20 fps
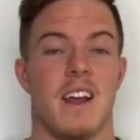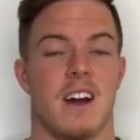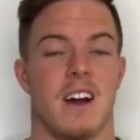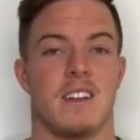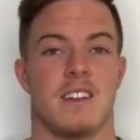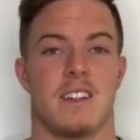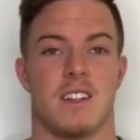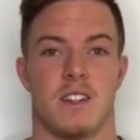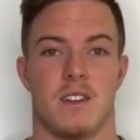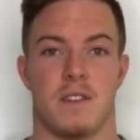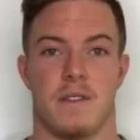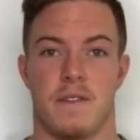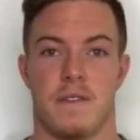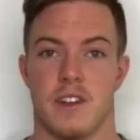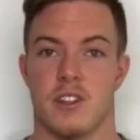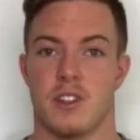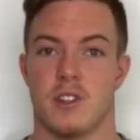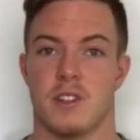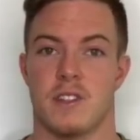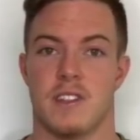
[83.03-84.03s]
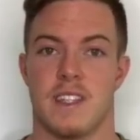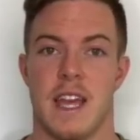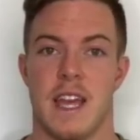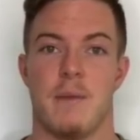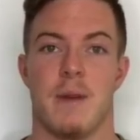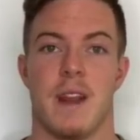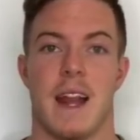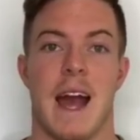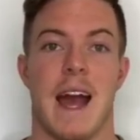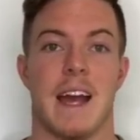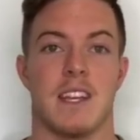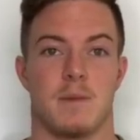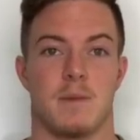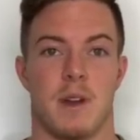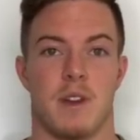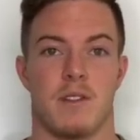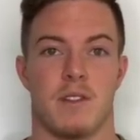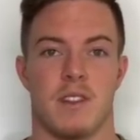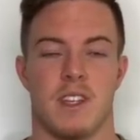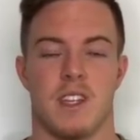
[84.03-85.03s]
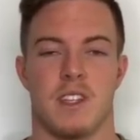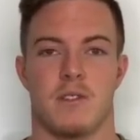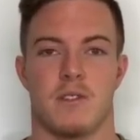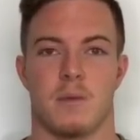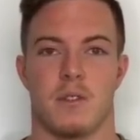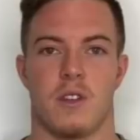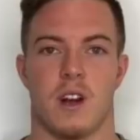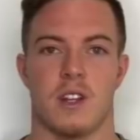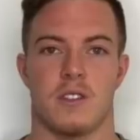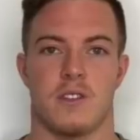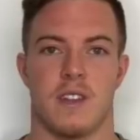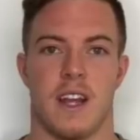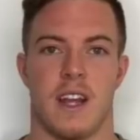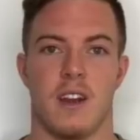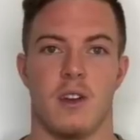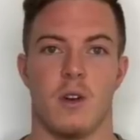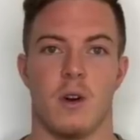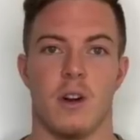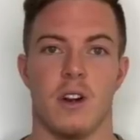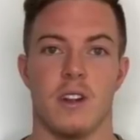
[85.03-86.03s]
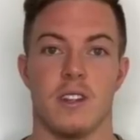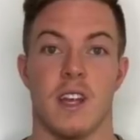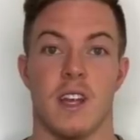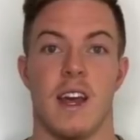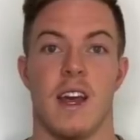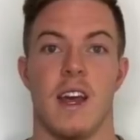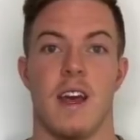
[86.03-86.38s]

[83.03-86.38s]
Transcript: until an official statement has been released from CrossFit headquarters,